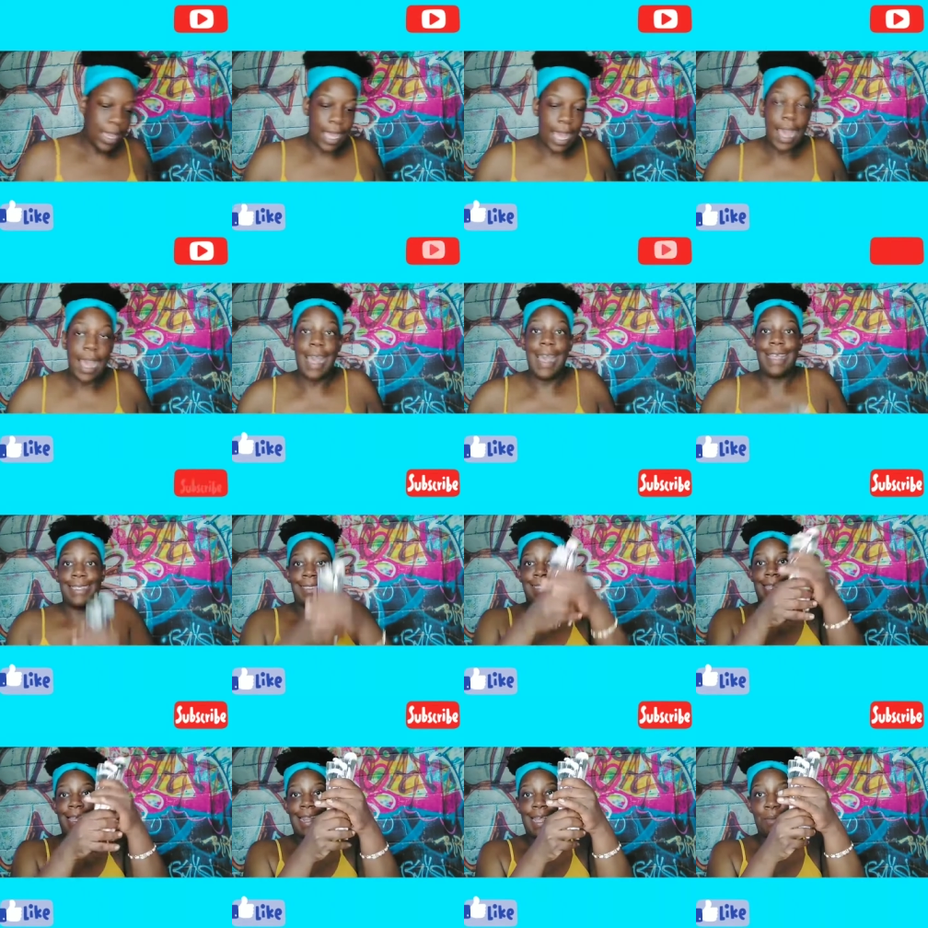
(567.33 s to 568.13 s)
got a
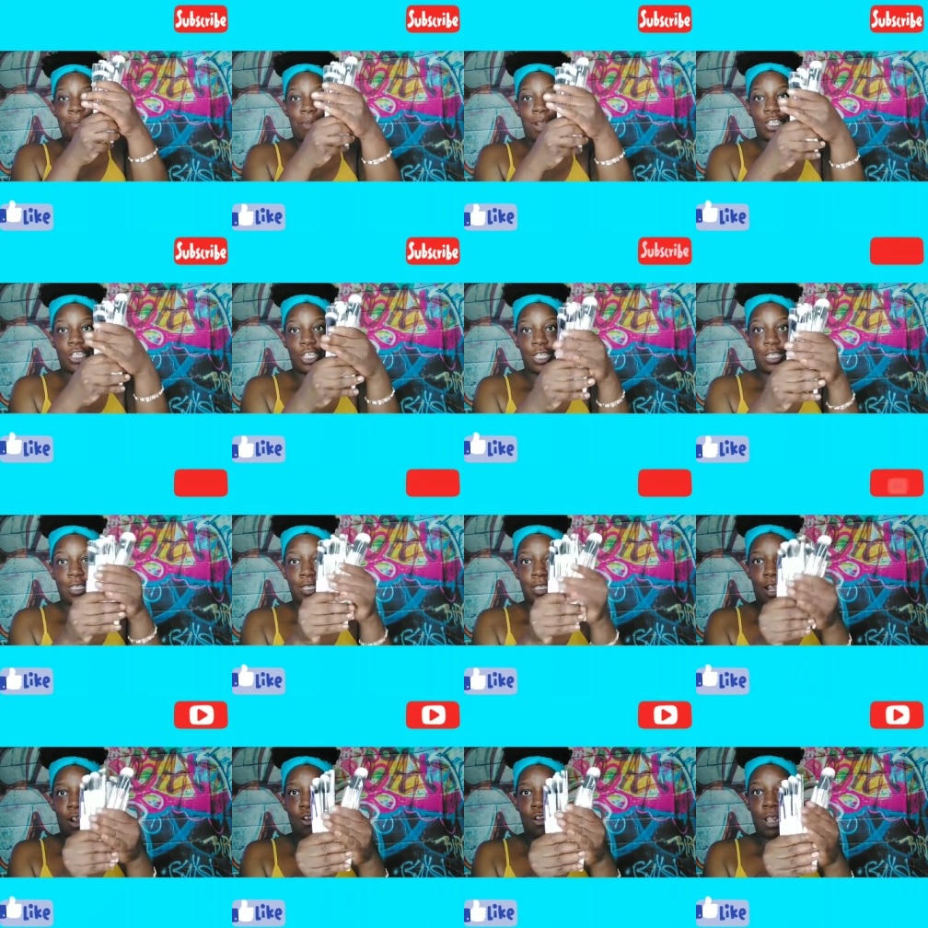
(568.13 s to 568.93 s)
set of brushes.
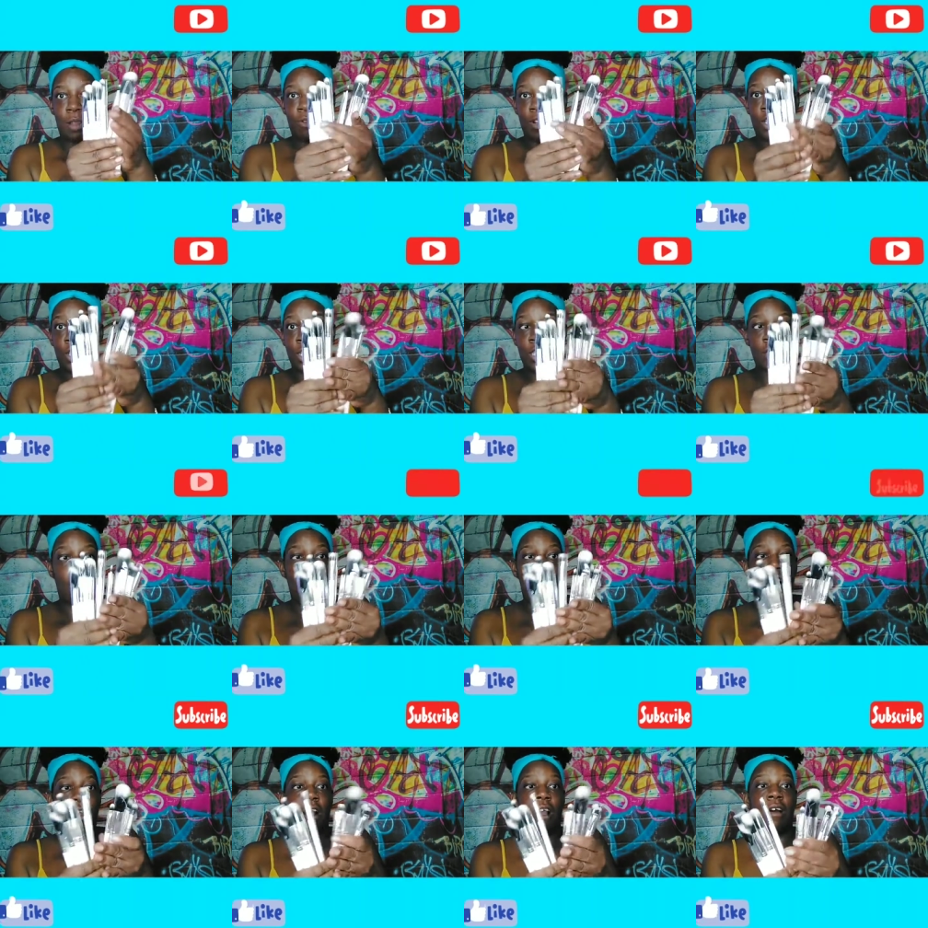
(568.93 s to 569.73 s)
The Hergo brushes are